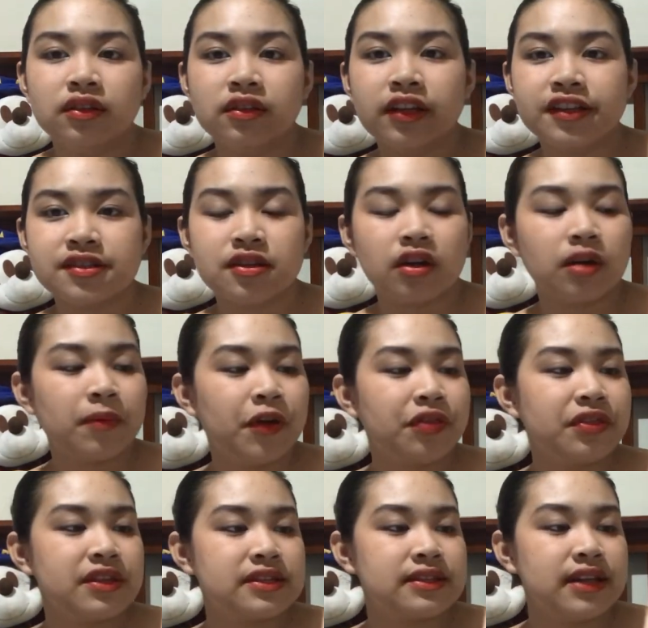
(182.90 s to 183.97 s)
let's talk
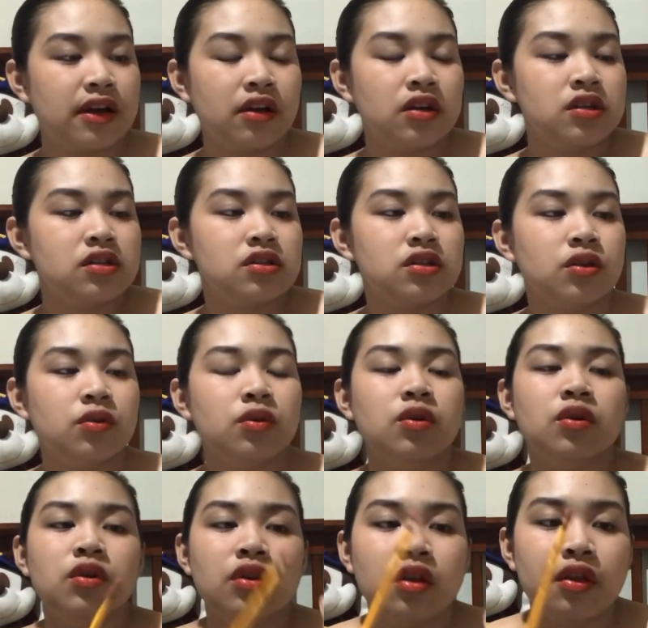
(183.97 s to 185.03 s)
about this now. So
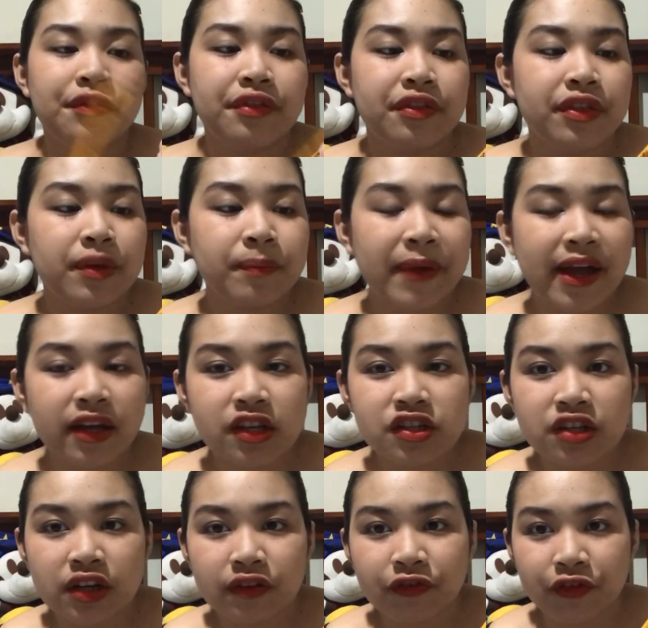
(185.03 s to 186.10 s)
the
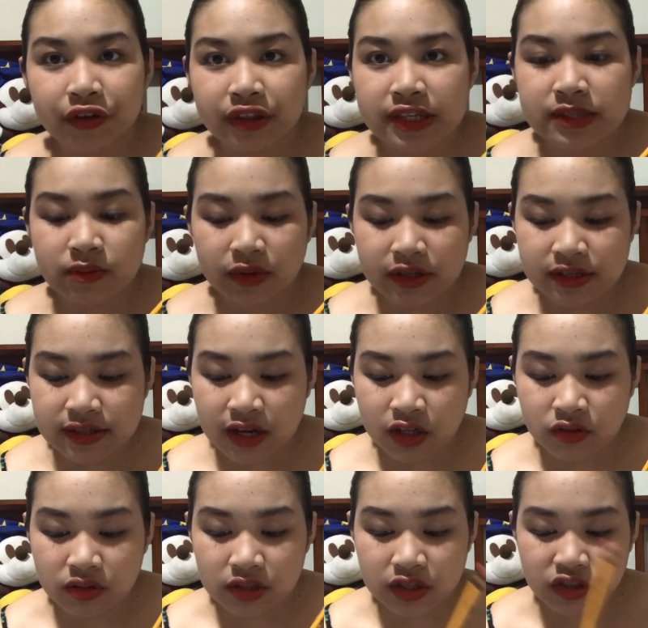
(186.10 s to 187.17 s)
packaging for this one is
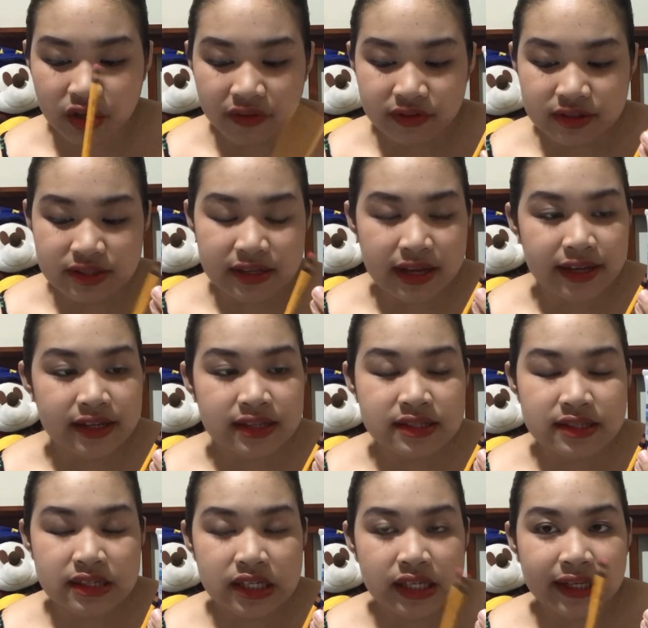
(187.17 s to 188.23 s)
actually travel
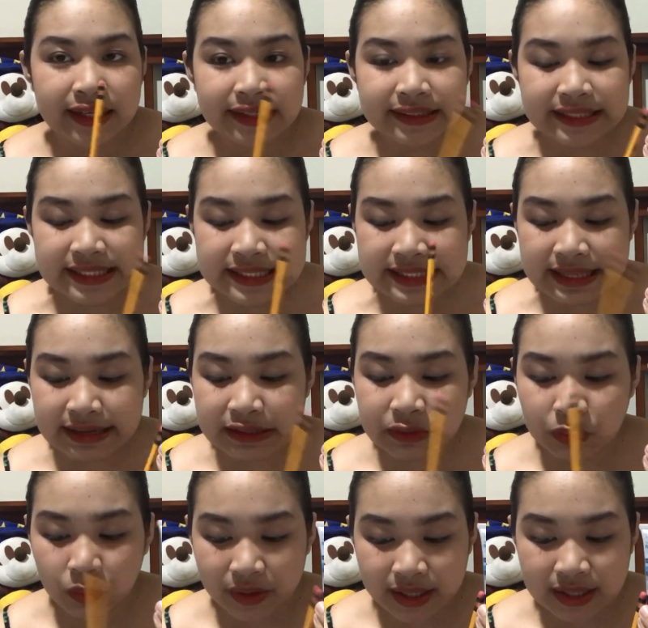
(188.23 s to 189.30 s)
size. It is
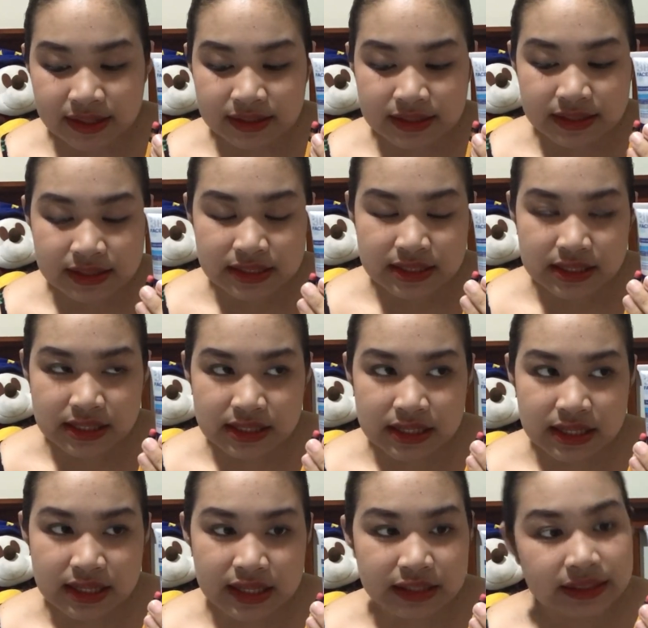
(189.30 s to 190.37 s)
lightweight.
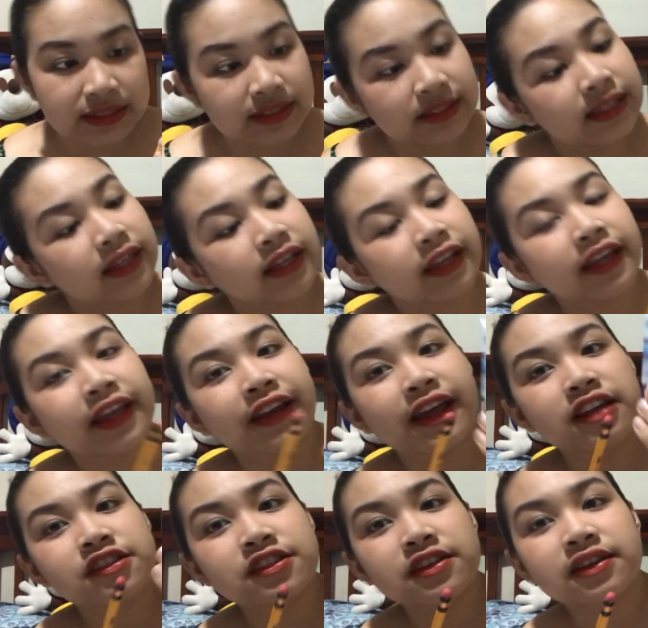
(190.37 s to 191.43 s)
And
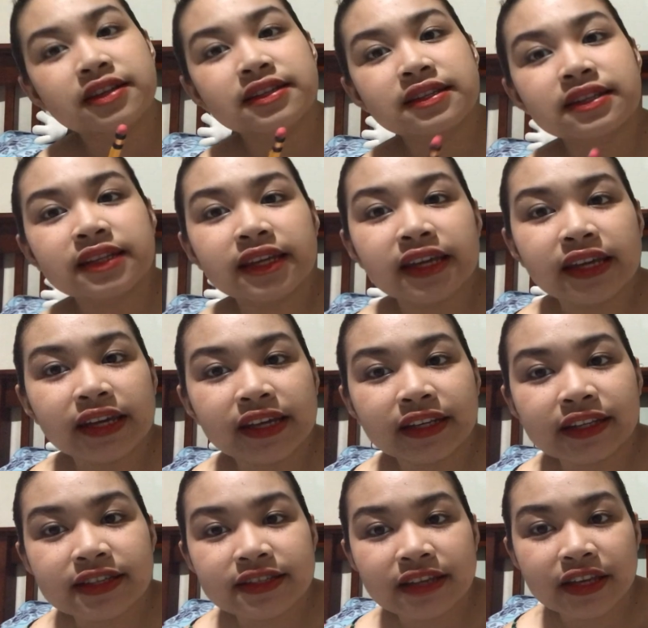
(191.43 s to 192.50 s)
as you can see, it
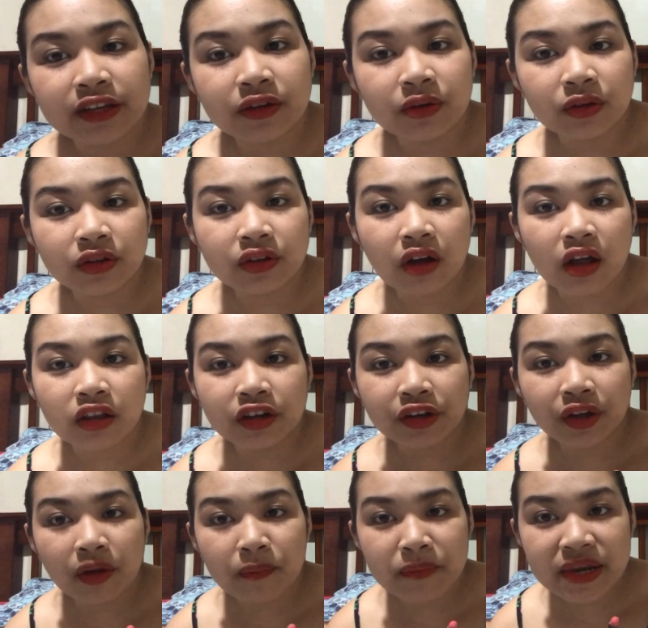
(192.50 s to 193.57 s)
has a good color
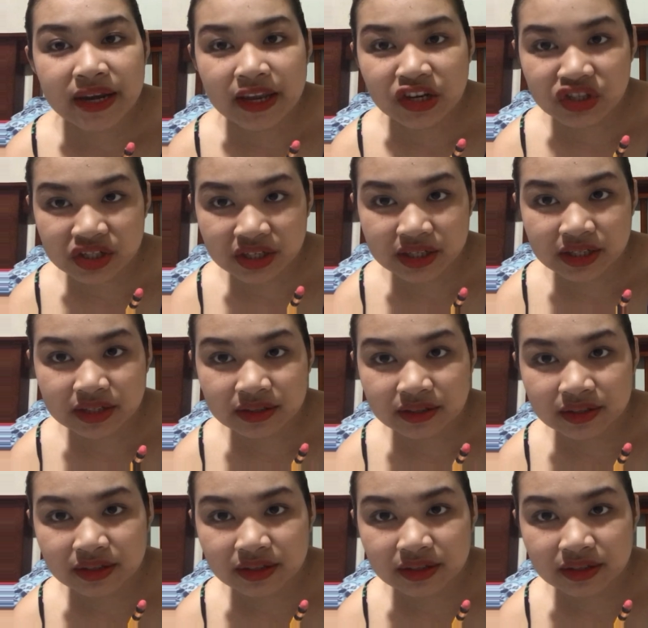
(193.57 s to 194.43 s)
combination.